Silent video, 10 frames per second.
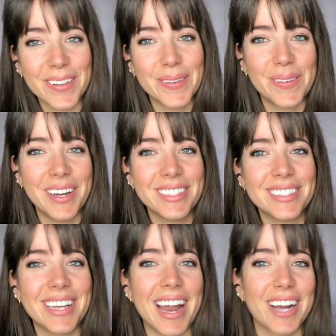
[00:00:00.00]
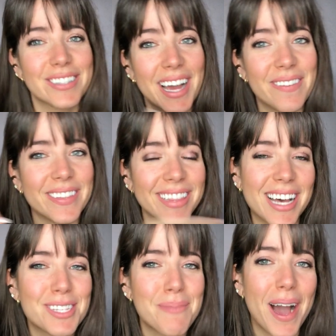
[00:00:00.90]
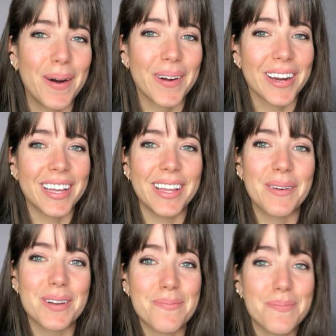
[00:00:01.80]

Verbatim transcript: the ones that actually have less power, and they want to